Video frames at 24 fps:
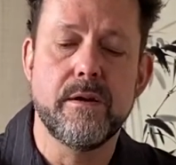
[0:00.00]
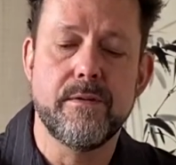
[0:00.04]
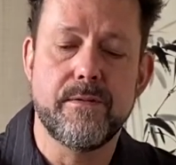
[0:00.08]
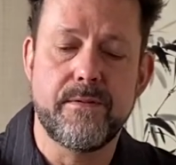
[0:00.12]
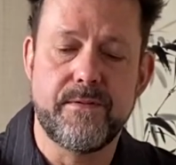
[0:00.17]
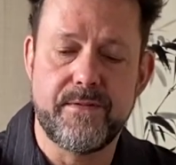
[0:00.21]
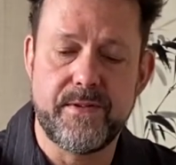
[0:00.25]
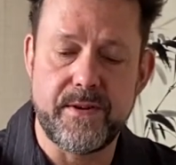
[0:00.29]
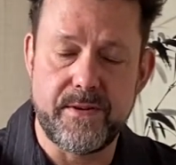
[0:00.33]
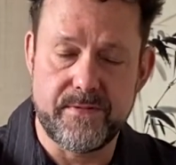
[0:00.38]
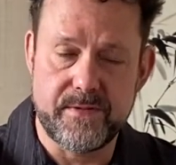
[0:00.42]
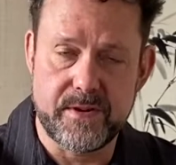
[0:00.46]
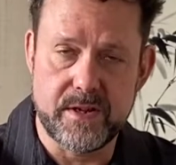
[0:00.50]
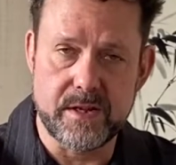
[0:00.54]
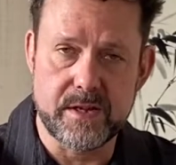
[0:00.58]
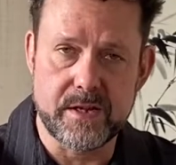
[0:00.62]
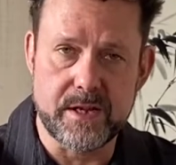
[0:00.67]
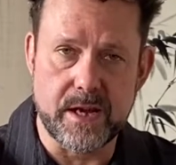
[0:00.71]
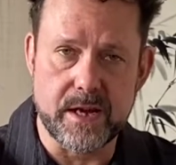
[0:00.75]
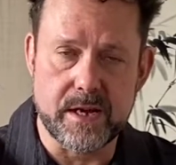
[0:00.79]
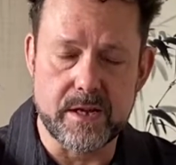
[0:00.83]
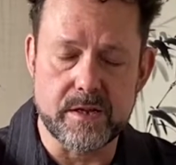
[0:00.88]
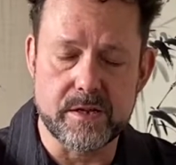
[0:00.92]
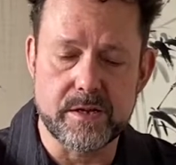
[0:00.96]
50
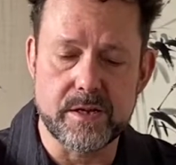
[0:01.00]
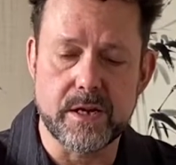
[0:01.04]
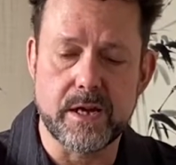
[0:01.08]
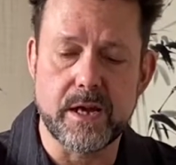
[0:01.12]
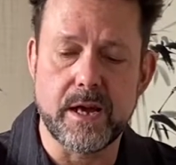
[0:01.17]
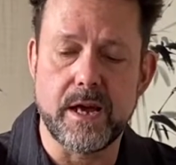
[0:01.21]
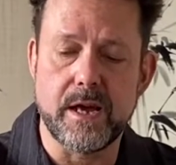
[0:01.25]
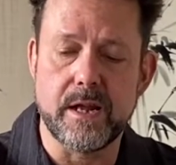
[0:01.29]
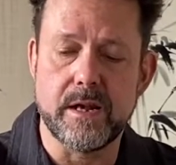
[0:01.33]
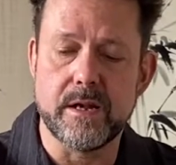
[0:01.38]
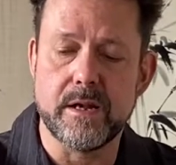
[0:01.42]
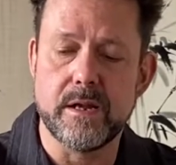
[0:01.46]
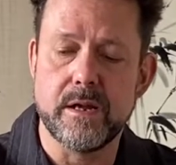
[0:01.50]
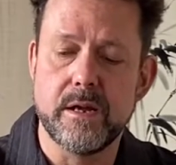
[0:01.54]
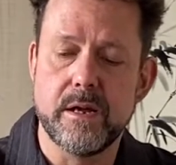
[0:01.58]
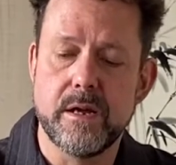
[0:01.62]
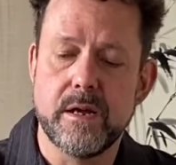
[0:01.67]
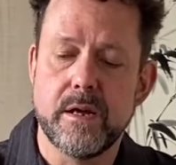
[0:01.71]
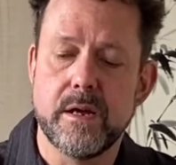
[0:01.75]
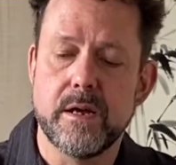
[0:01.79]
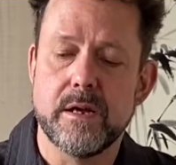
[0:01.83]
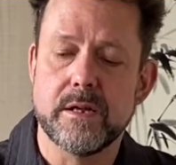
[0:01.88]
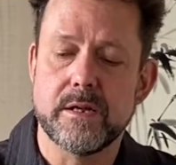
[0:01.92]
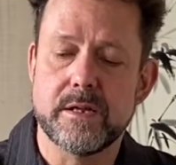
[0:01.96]
seconds again,
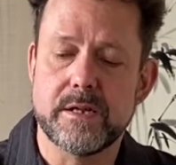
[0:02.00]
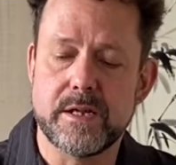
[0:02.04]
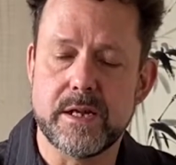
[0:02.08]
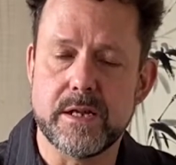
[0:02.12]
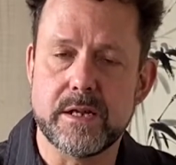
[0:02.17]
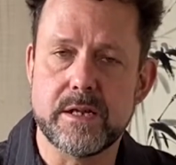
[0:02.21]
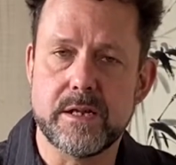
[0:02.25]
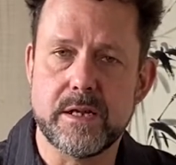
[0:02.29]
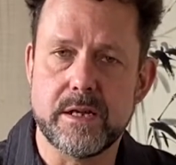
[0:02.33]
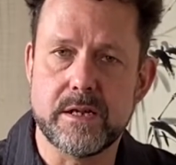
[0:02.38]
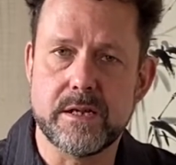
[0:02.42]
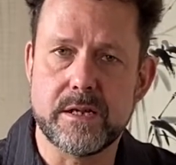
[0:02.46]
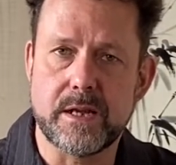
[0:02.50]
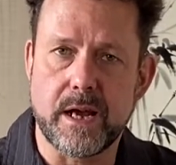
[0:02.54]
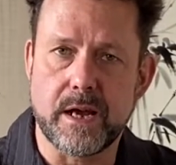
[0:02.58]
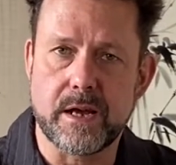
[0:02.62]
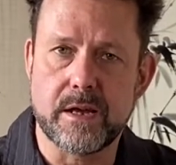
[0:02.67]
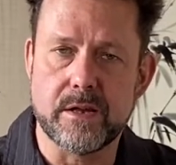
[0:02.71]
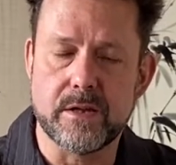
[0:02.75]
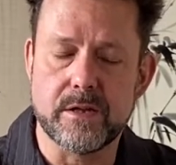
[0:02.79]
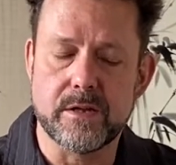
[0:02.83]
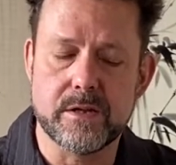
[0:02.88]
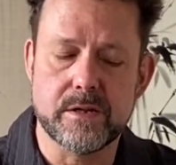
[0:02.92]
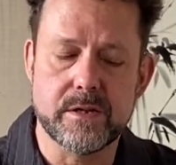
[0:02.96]
60
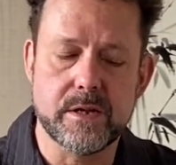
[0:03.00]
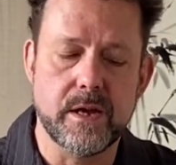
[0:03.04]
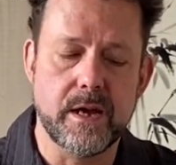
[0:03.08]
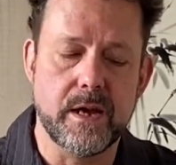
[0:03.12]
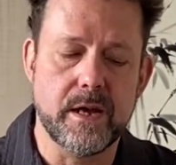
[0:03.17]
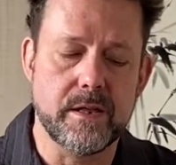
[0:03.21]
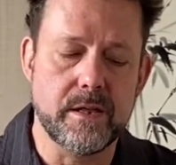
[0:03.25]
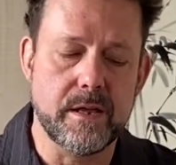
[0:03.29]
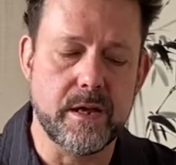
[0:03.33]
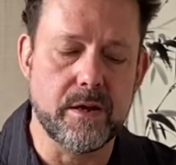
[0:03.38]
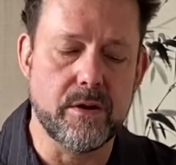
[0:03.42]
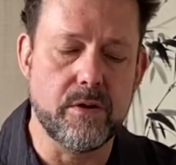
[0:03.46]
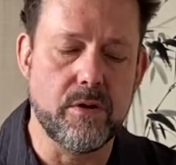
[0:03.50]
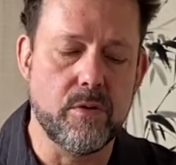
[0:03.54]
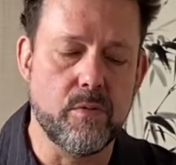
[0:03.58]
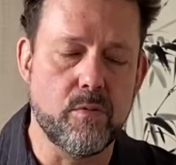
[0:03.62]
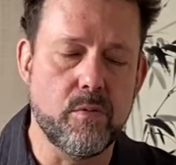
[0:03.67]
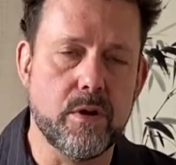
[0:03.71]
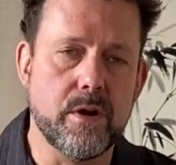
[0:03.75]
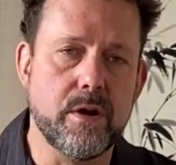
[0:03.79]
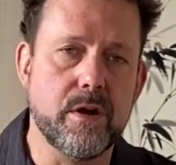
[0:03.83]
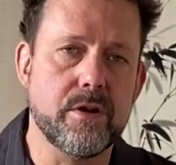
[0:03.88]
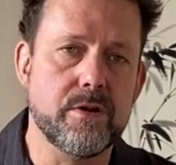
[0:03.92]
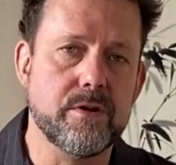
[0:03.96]
seconds, and then
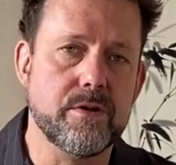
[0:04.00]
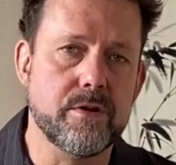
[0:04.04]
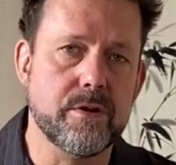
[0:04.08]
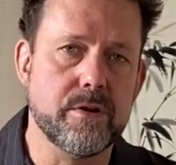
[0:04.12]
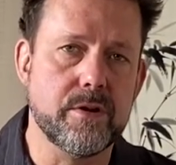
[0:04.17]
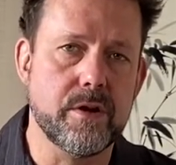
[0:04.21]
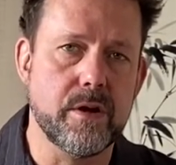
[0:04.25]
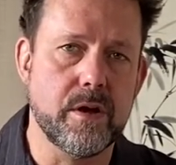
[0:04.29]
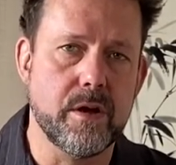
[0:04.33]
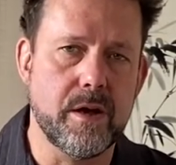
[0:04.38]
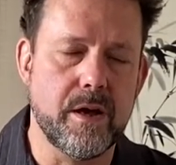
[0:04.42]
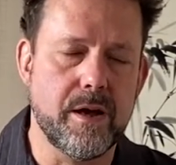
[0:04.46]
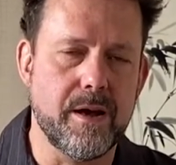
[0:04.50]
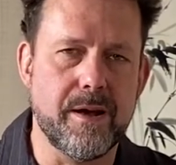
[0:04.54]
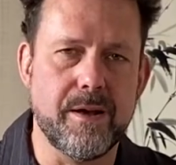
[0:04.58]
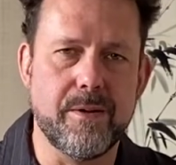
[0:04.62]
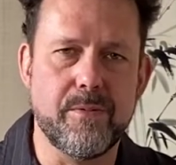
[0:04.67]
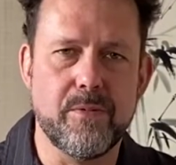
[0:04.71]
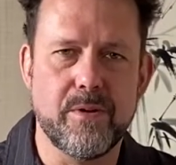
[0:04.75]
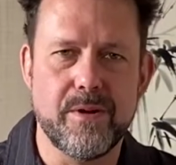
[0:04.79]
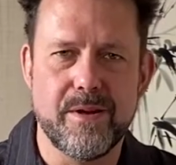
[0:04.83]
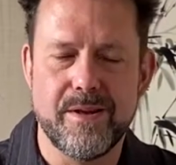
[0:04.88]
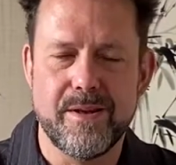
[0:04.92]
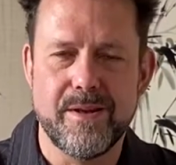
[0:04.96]

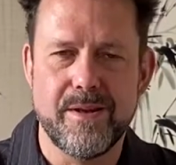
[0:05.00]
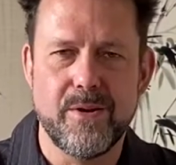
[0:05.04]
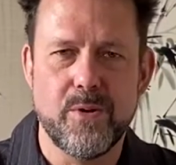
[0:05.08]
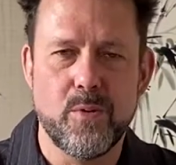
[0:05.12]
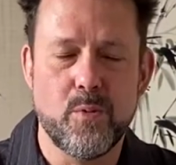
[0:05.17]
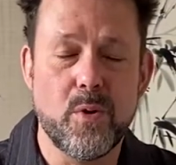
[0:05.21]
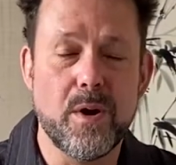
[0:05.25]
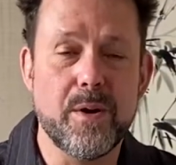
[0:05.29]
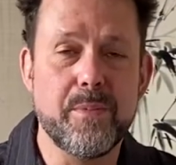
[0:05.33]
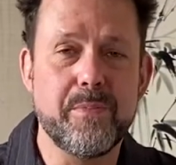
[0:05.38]
1